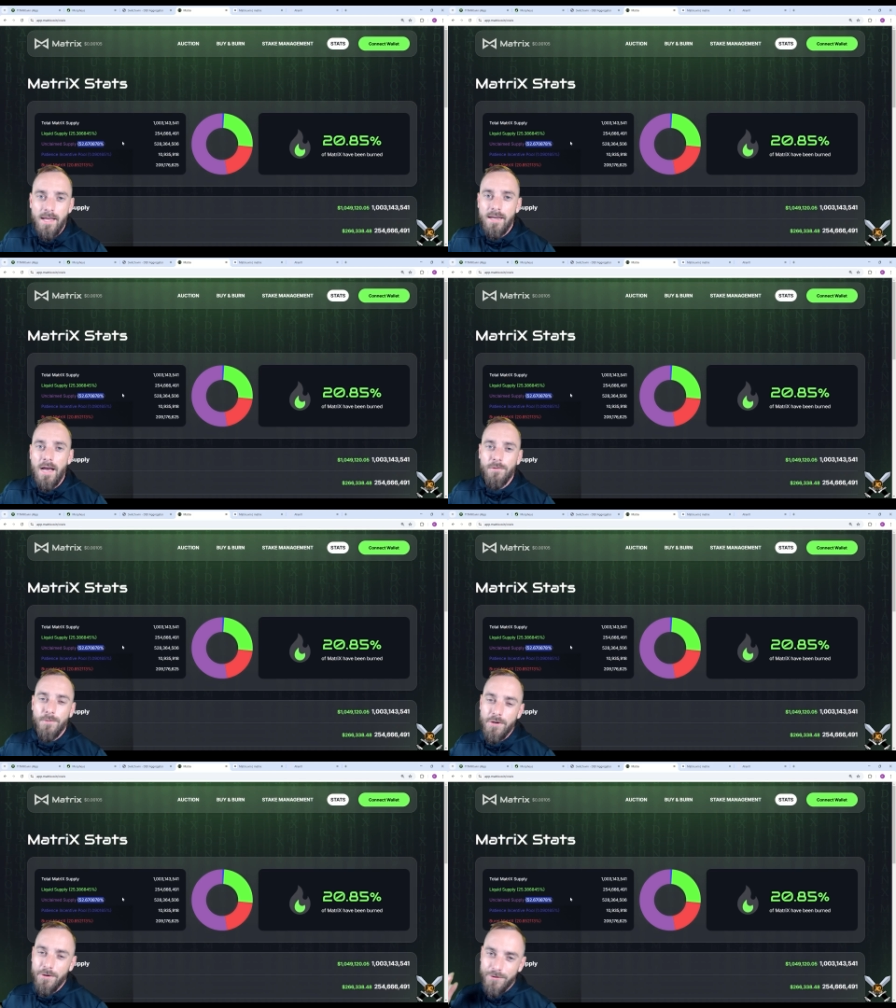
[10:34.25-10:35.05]
Now,
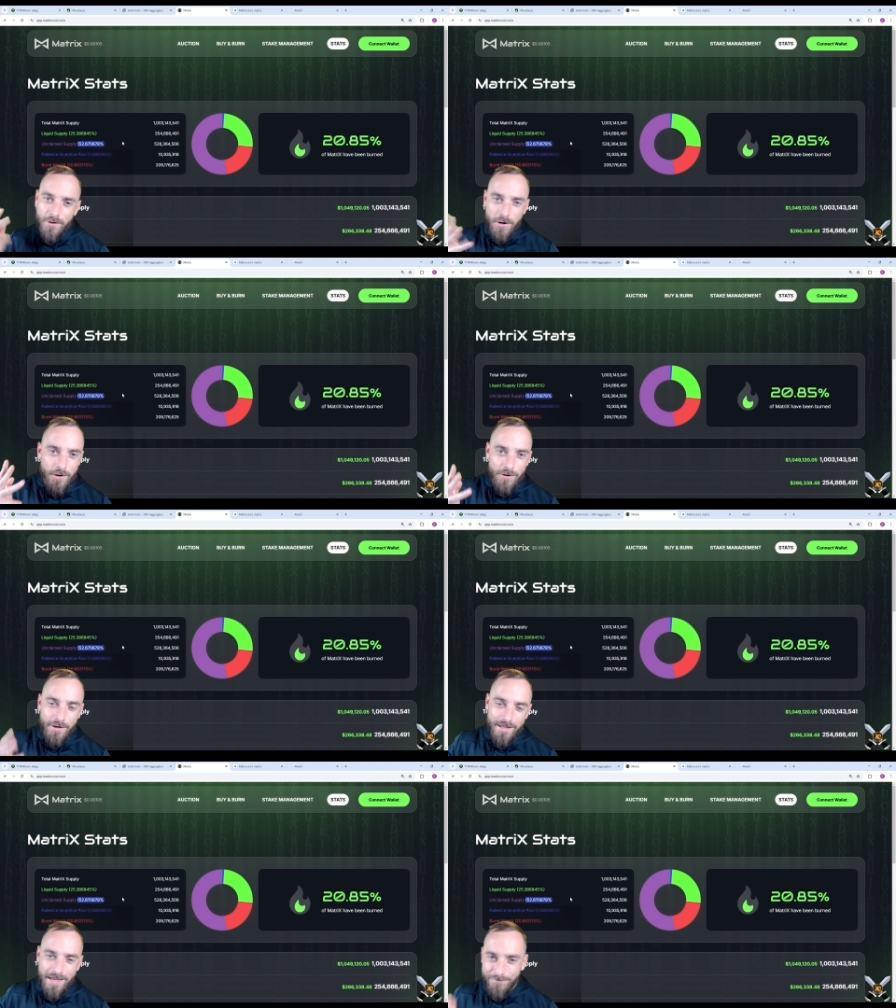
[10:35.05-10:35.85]
for your third
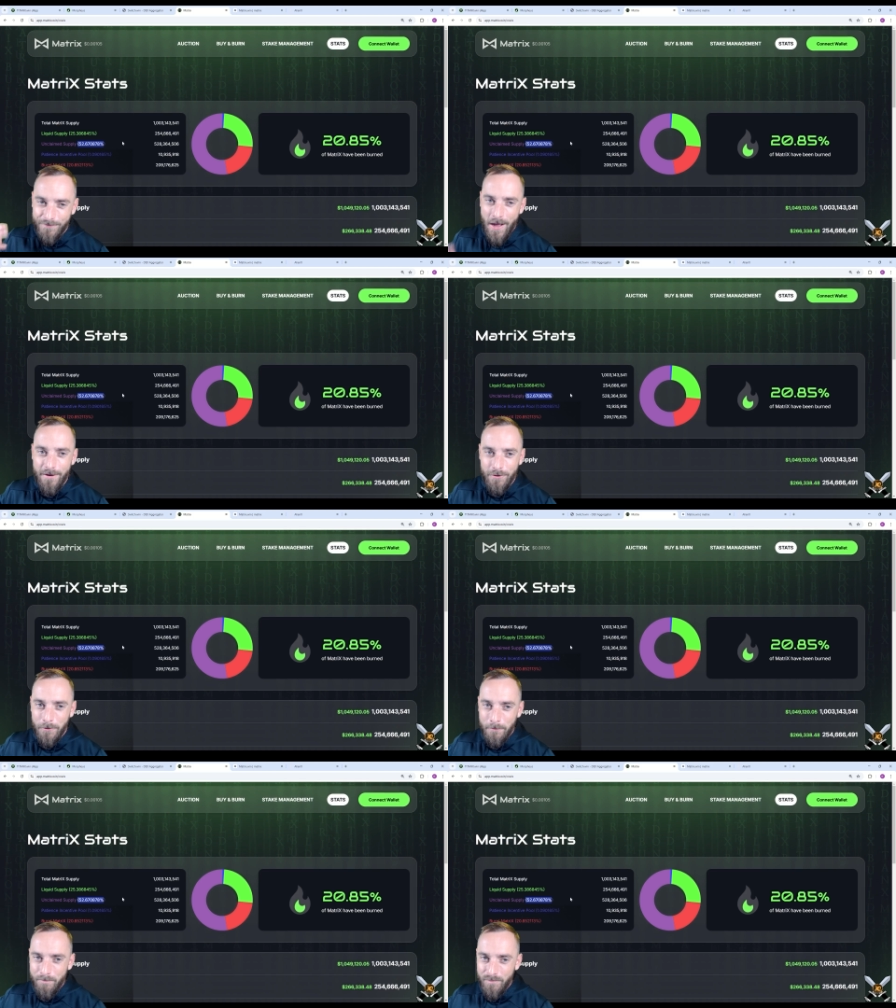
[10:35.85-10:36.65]
and final